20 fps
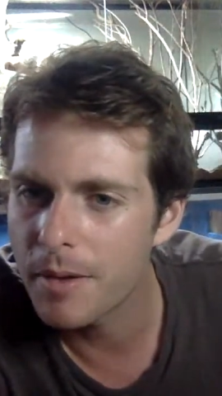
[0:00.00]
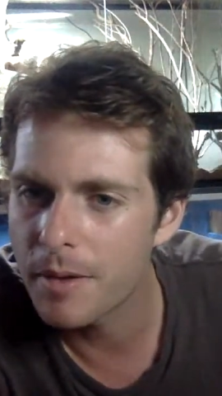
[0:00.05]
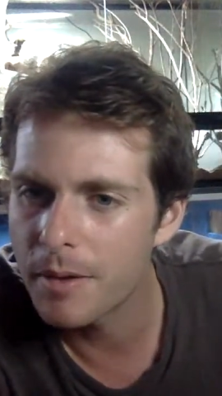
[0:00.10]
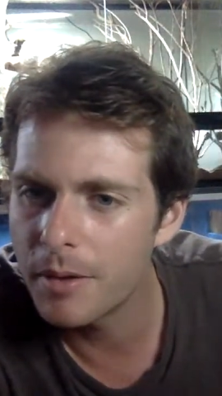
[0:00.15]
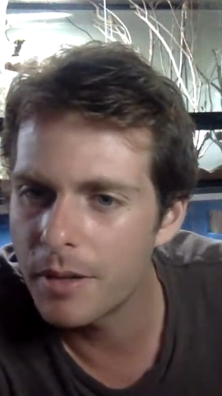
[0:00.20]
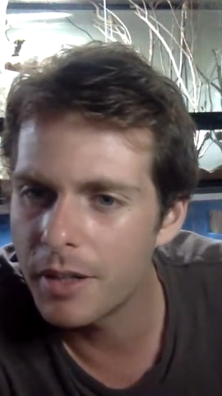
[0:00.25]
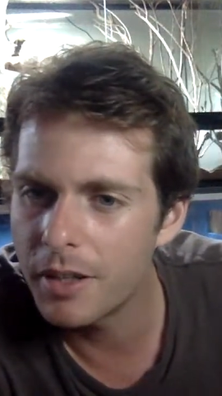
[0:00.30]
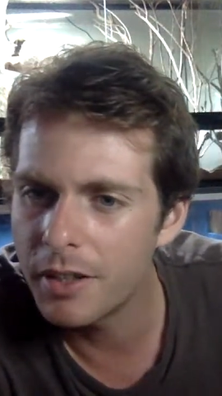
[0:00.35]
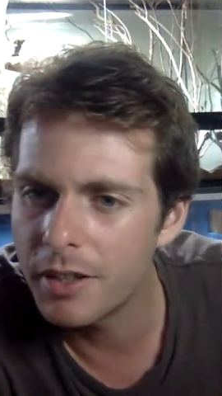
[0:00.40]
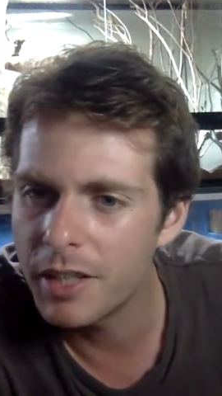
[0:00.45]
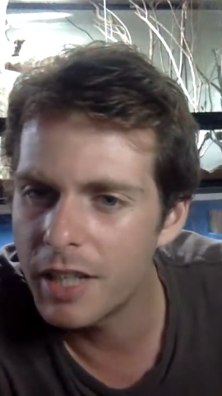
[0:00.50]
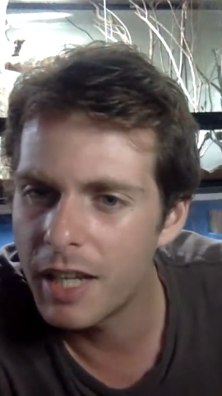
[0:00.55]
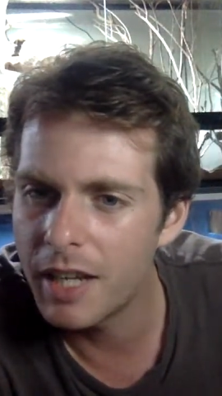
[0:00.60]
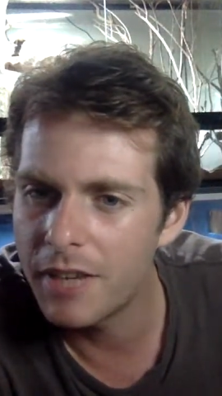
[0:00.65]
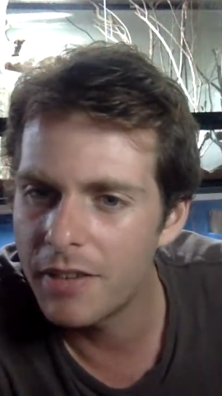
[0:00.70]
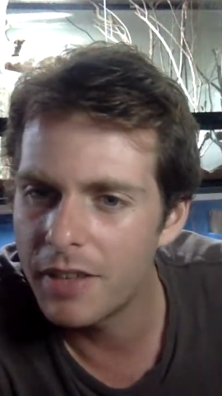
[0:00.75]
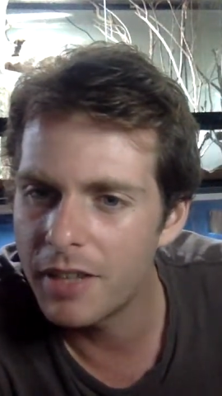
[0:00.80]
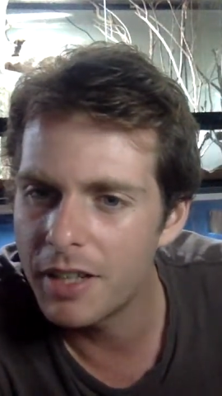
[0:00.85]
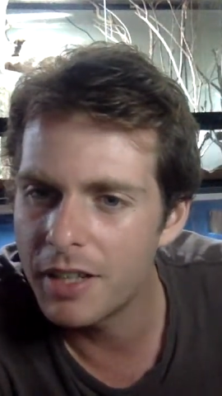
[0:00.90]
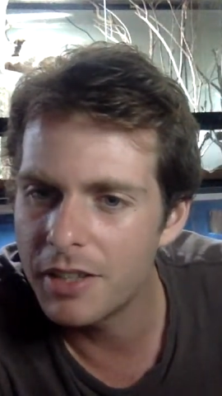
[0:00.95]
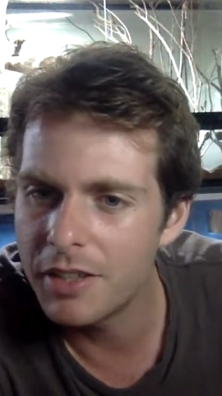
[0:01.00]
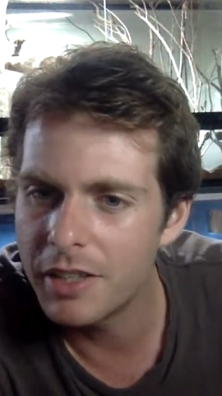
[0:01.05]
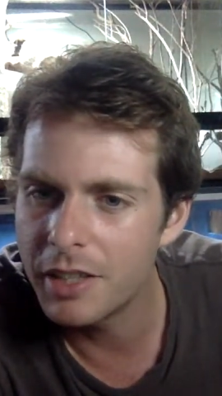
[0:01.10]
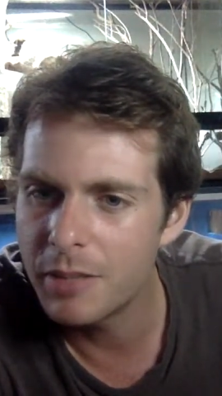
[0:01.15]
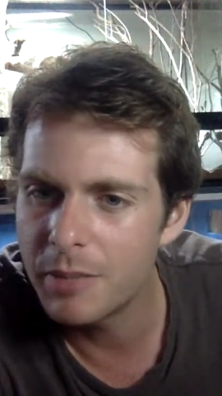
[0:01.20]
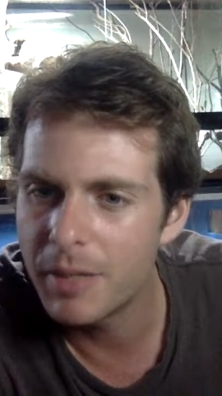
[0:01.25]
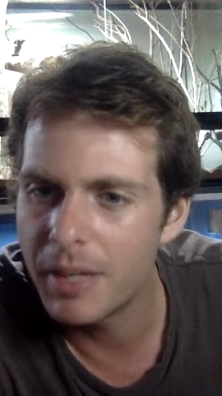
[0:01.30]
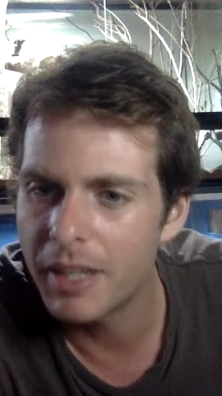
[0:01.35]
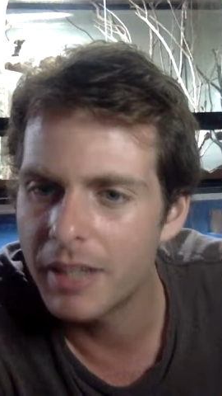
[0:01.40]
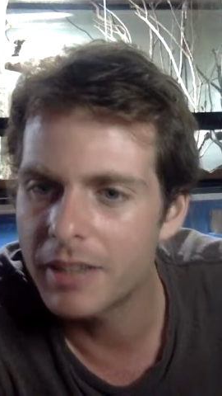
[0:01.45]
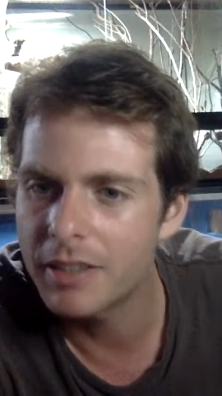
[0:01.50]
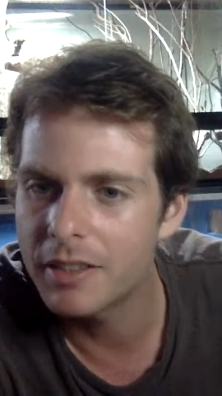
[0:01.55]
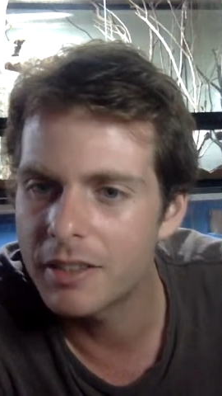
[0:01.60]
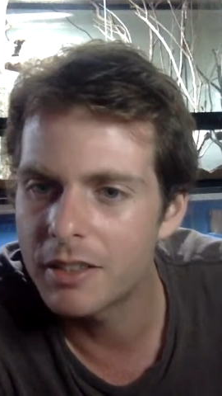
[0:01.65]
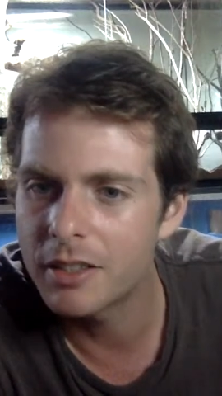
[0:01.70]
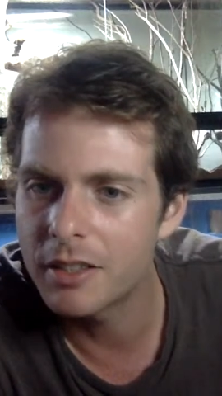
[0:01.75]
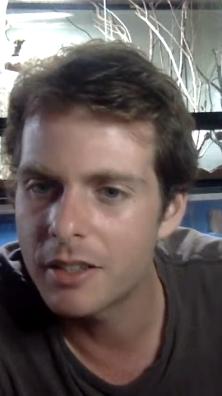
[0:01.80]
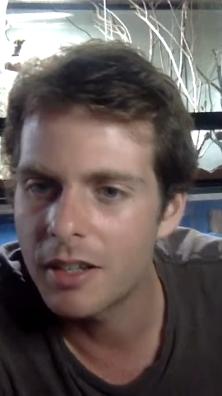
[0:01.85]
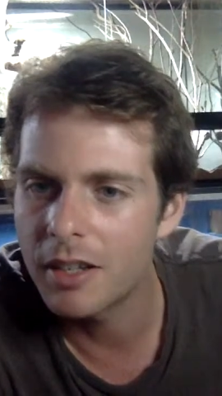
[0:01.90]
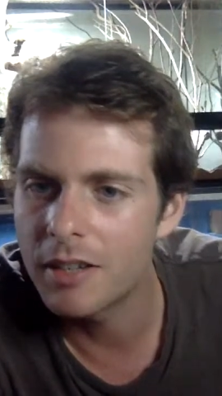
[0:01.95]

Why don't you have any shinglebacks?